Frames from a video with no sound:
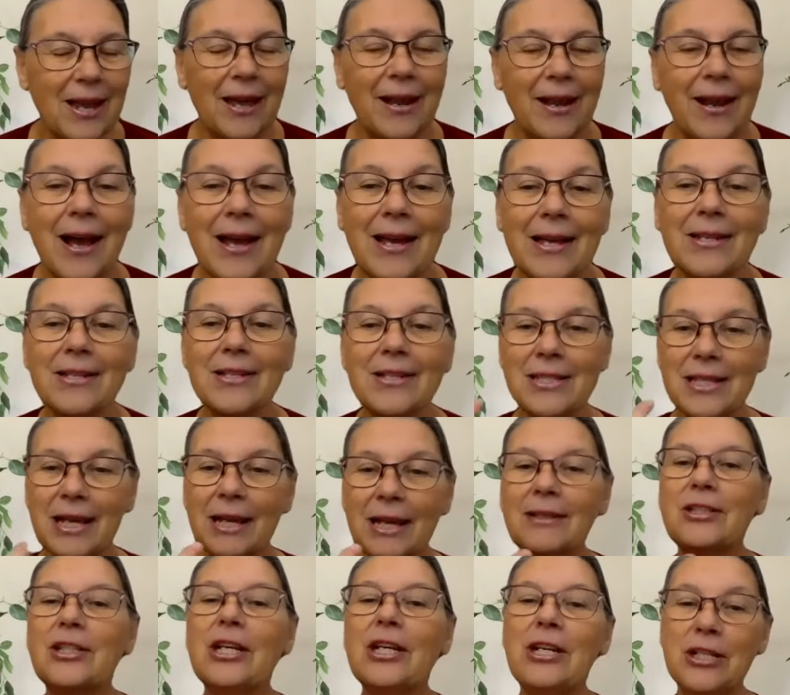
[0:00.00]
And I had
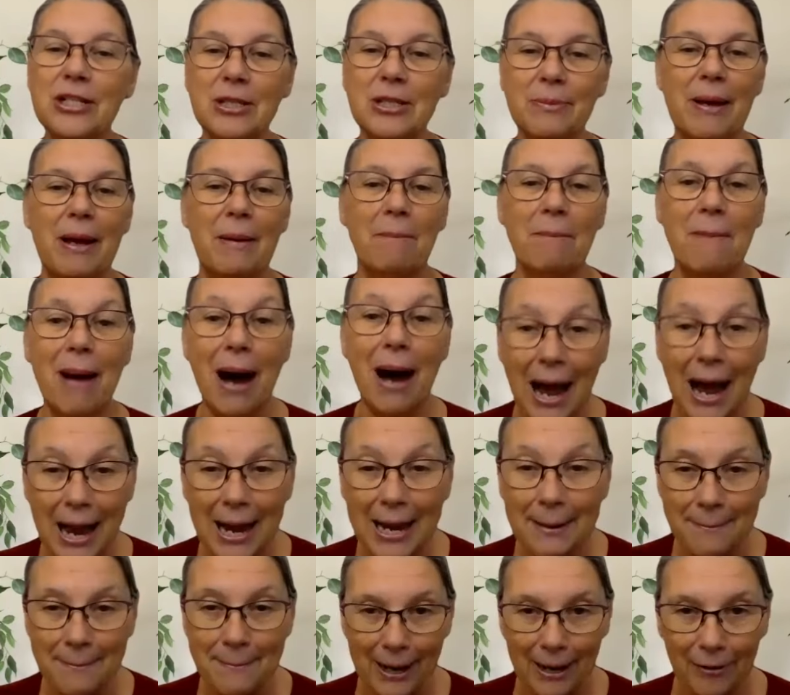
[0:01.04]
to change
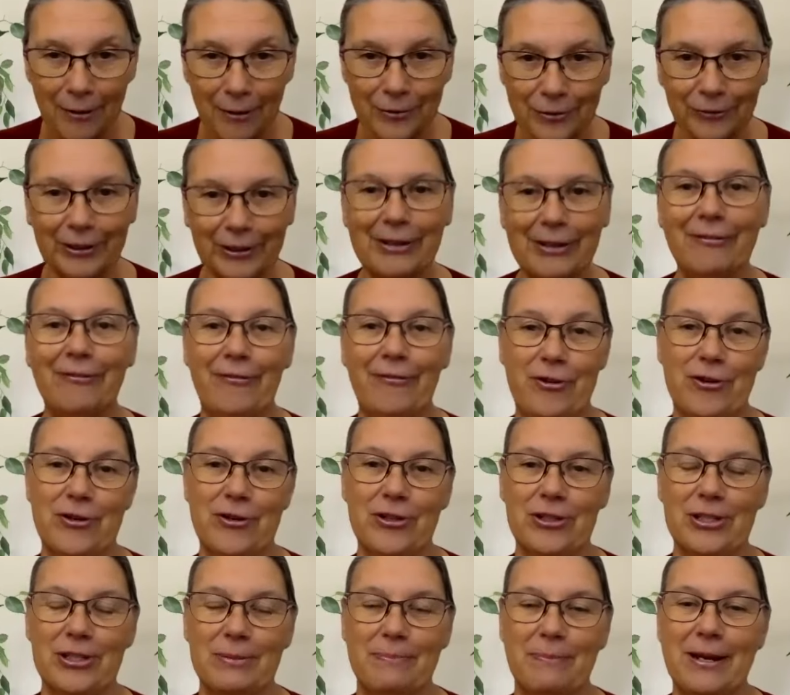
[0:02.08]
my boundary
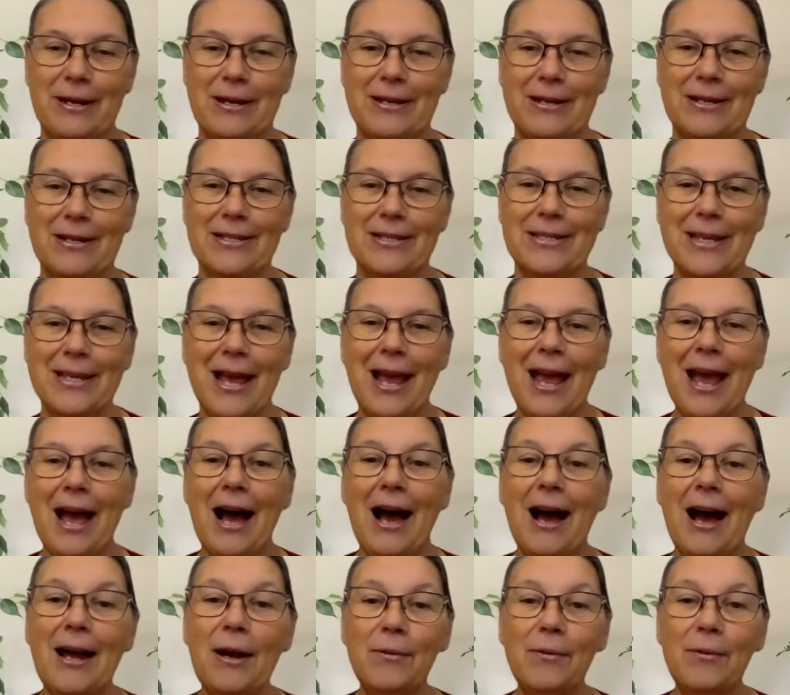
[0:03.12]
first, because
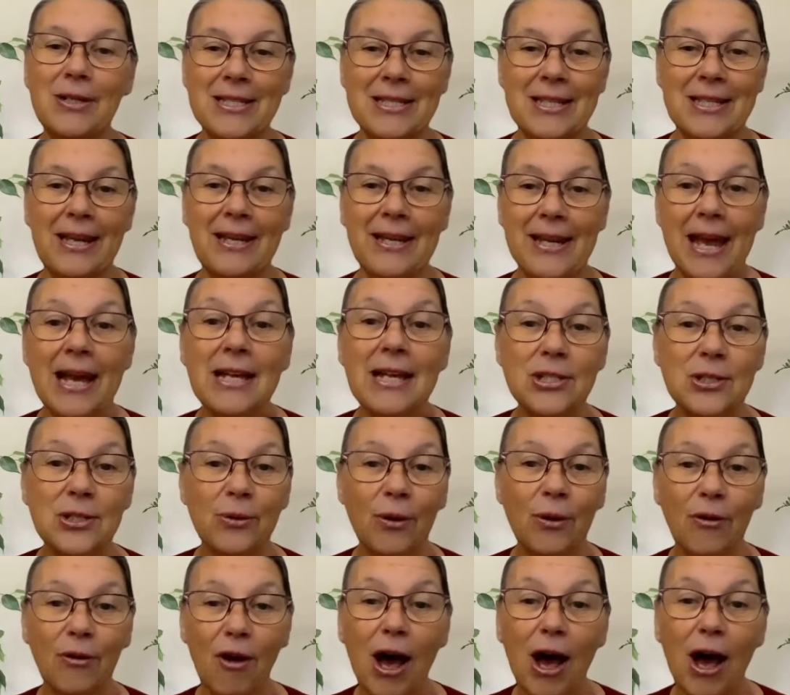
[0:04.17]
I would say yes to
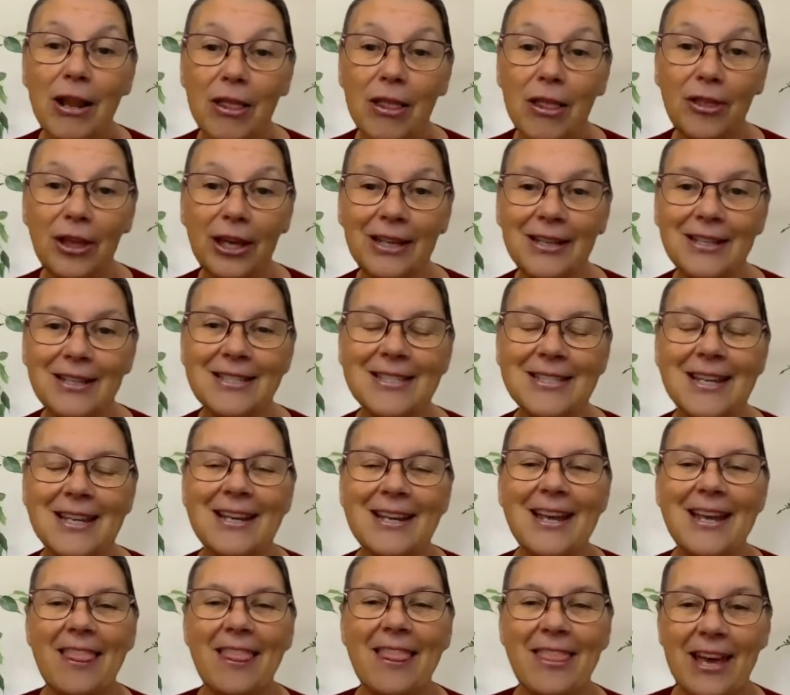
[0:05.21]
a lot of things
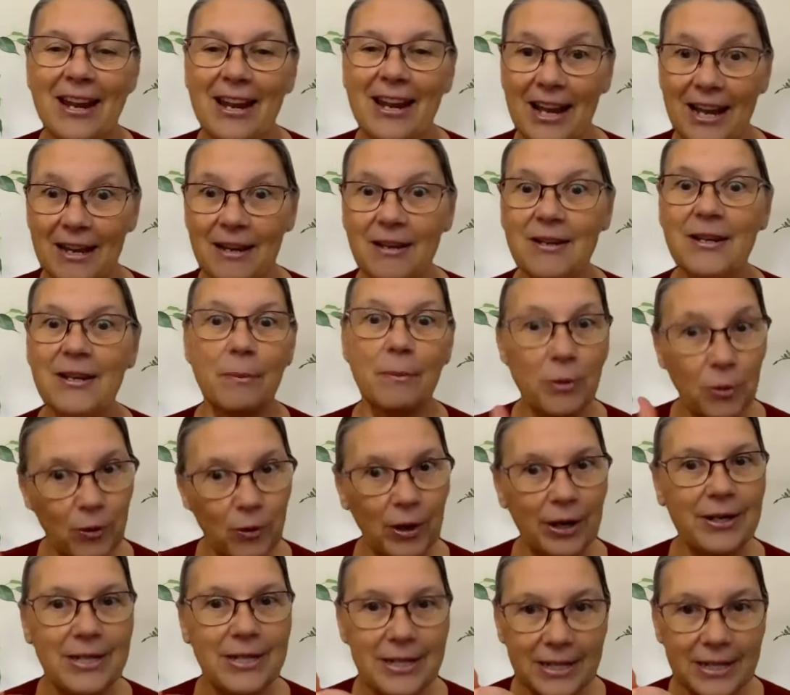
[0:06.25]
that I, number one,